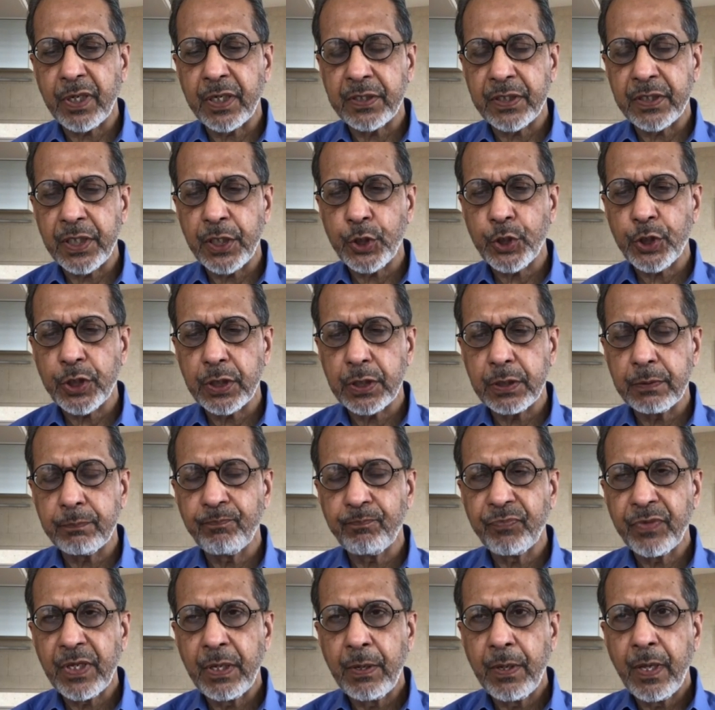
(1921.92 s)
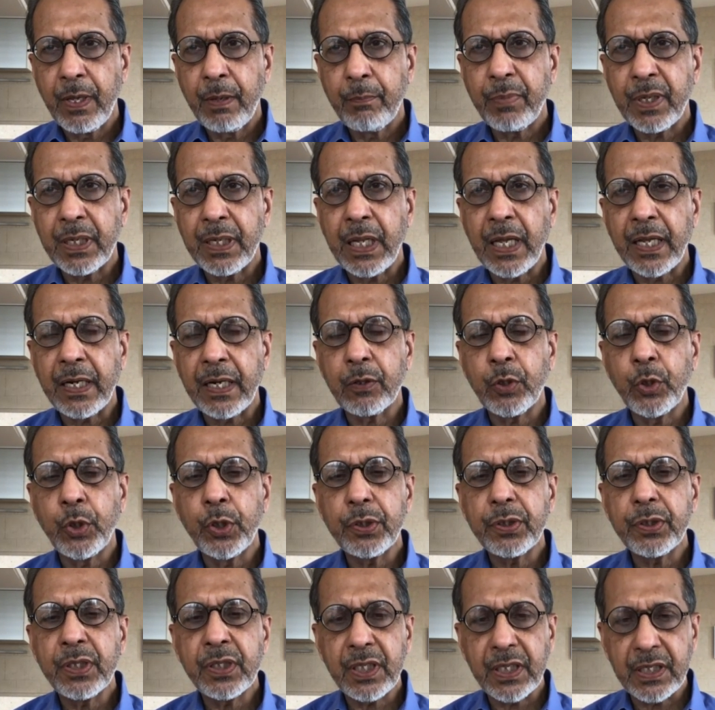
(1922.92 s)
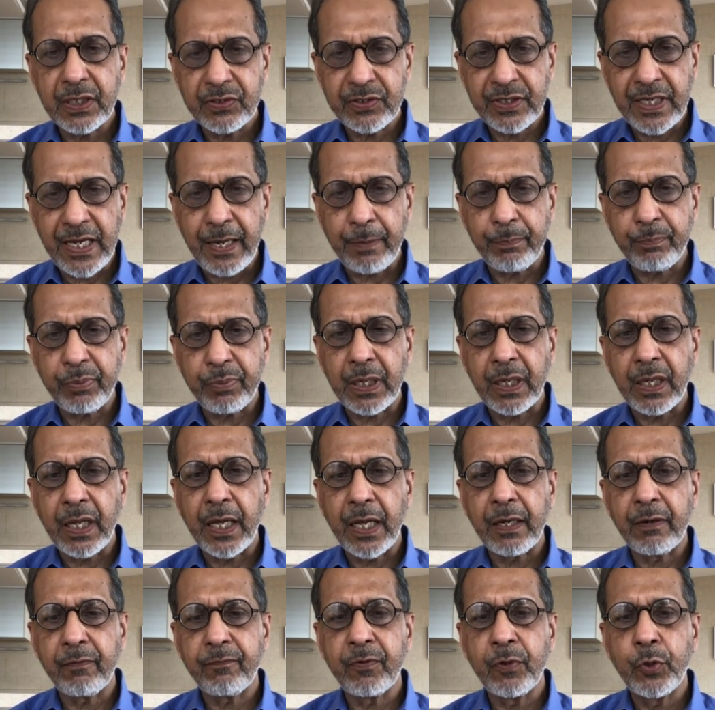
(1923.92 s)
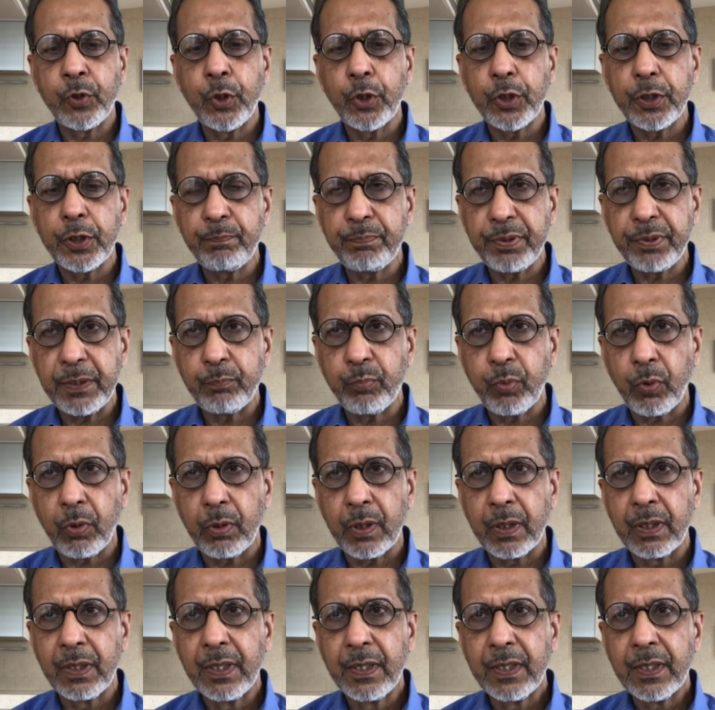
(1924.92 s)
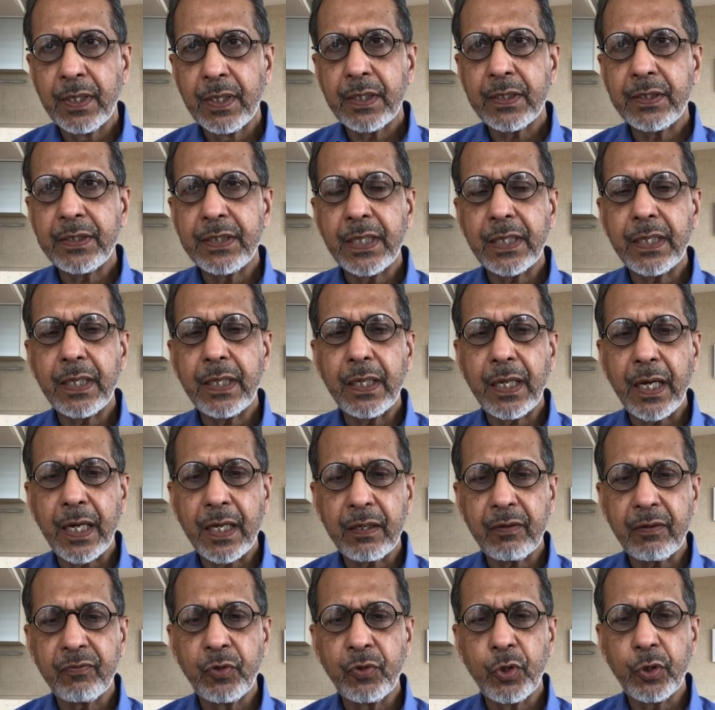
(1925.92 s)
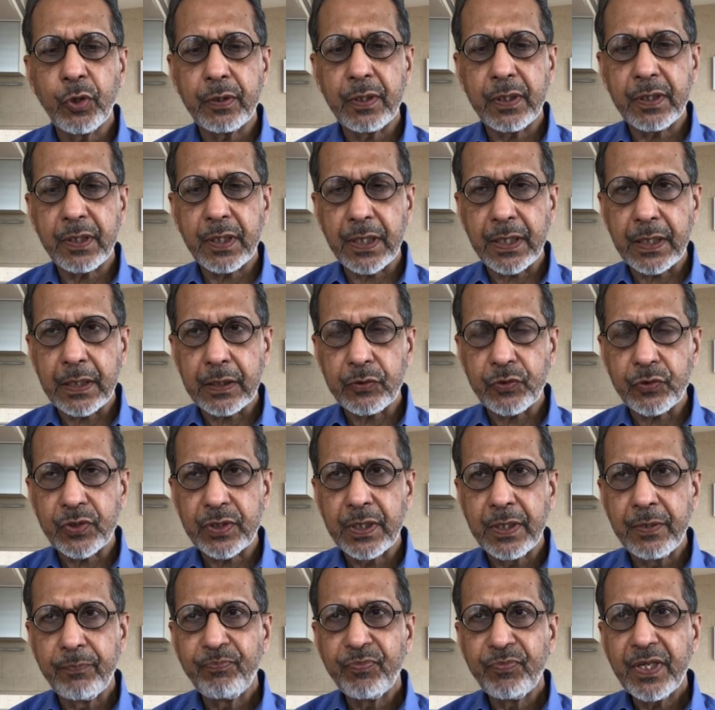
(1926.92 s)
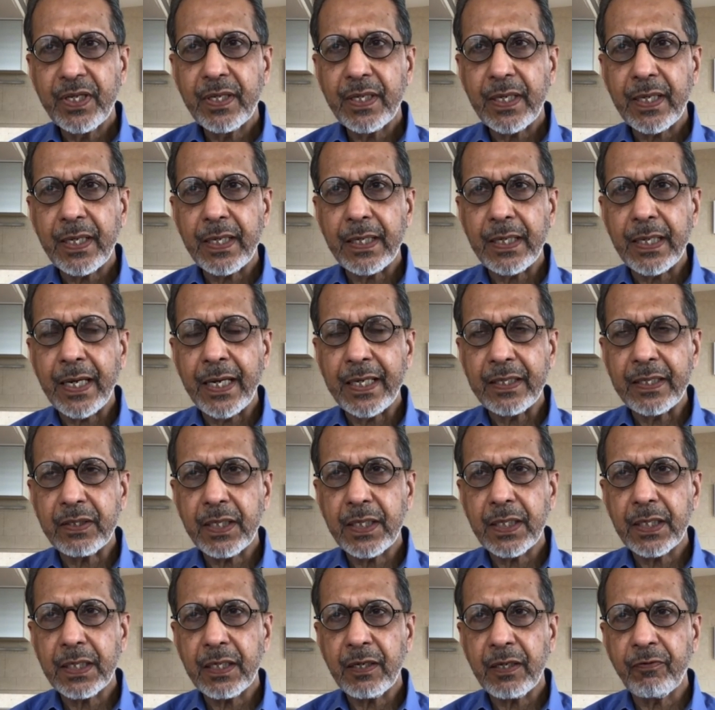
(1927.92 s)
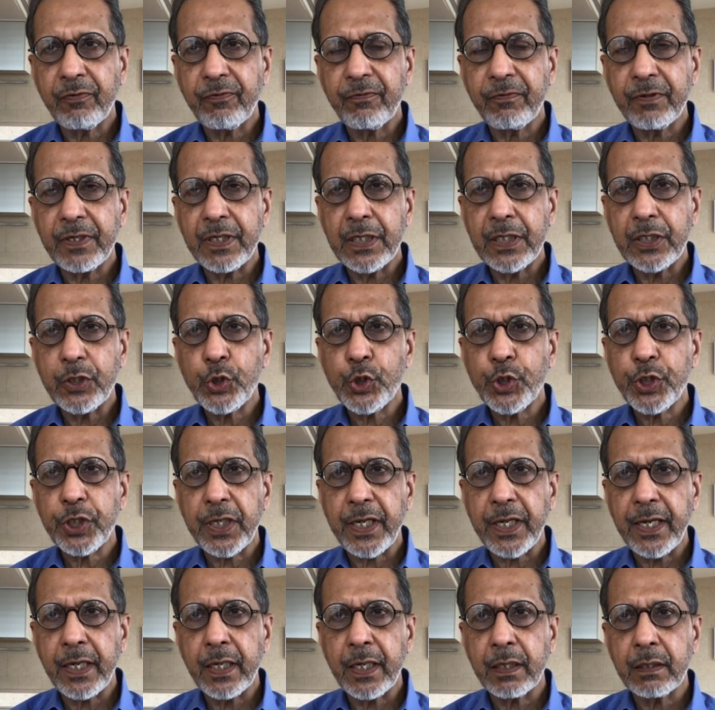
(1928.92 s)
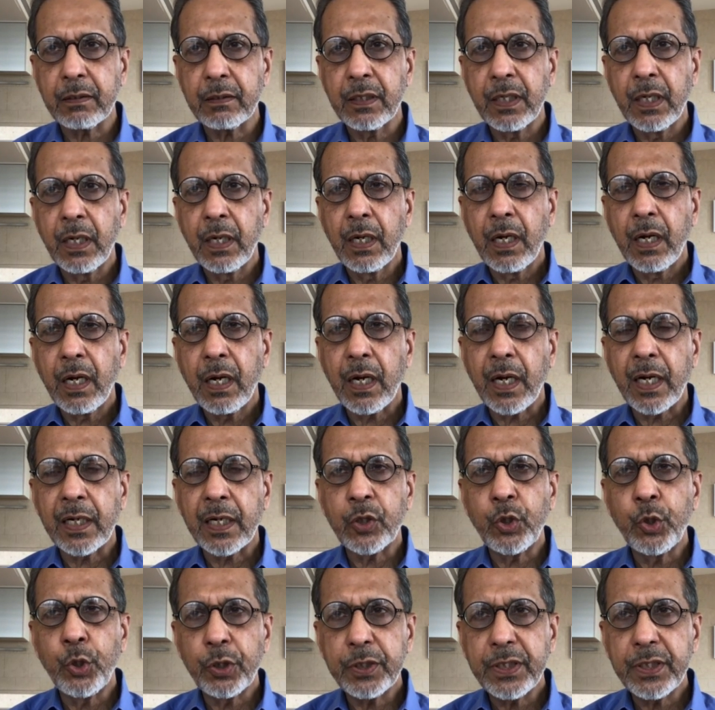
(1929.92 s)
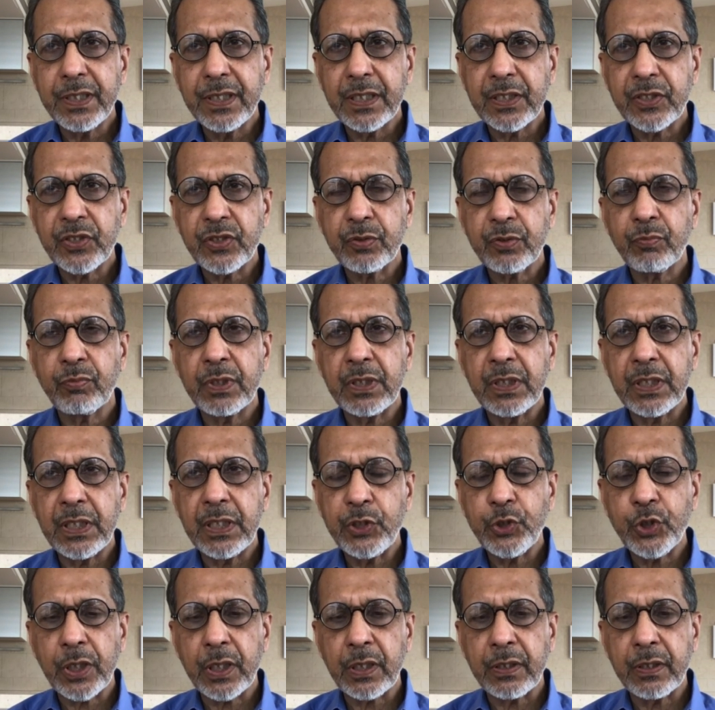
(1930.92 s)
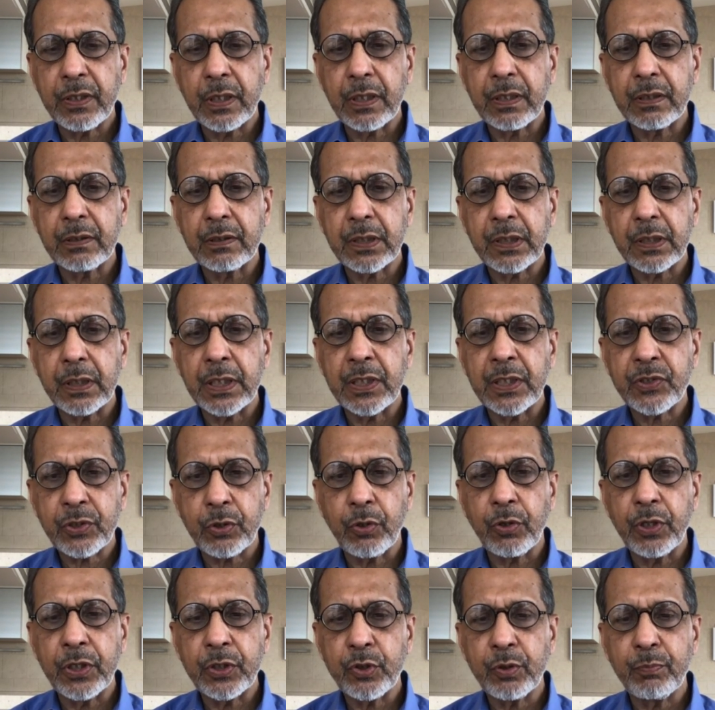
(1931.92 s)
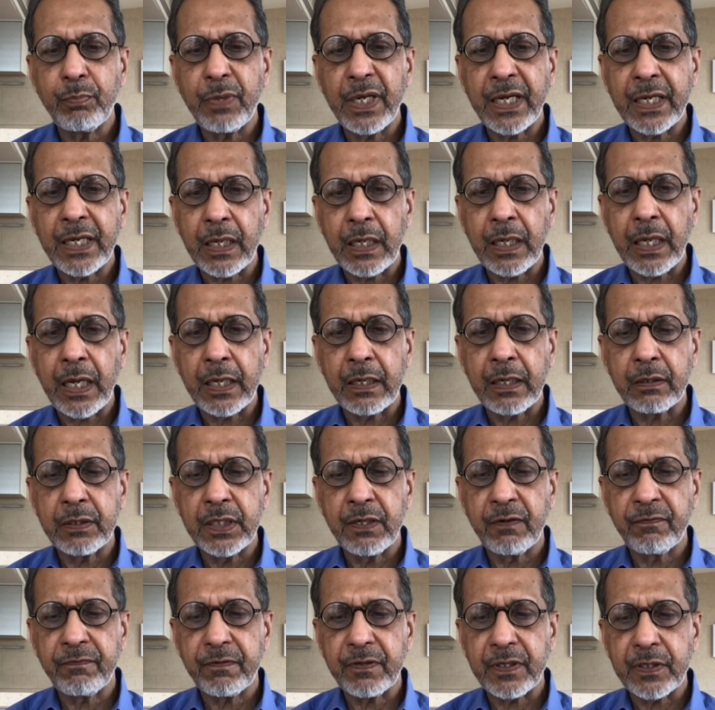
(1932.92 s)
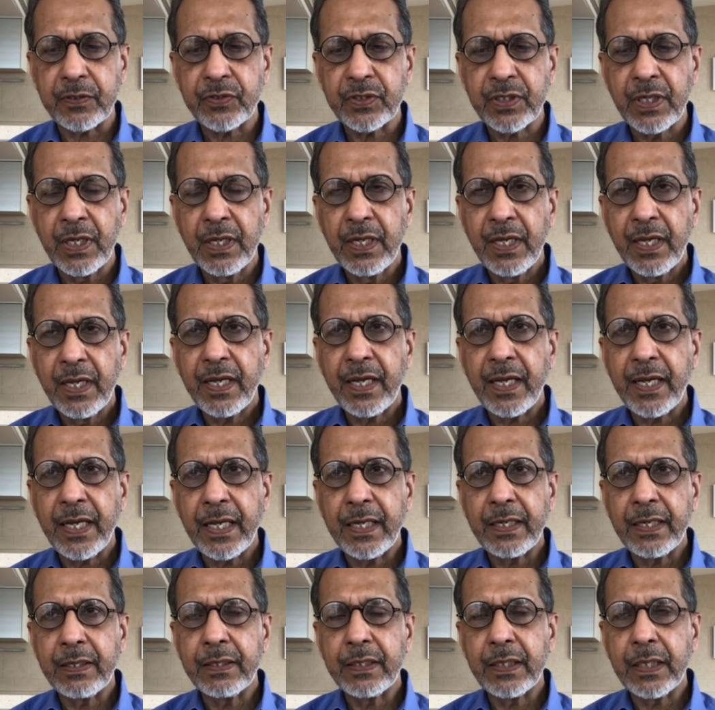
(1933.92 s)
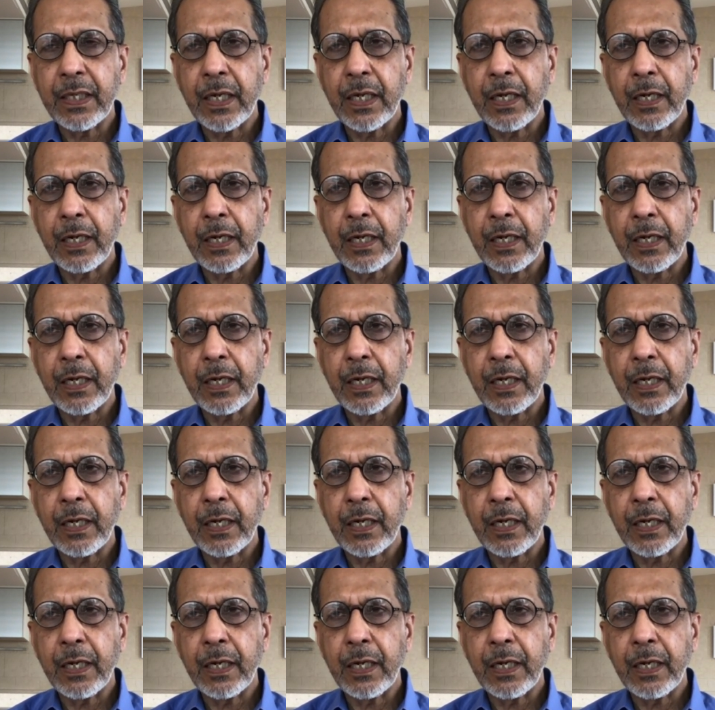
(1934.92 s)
partition, but a lot of good things happened. A lot of good people did a lot of good things. And I think if we share our goodness with each other, it's going to make a lot of difference. And,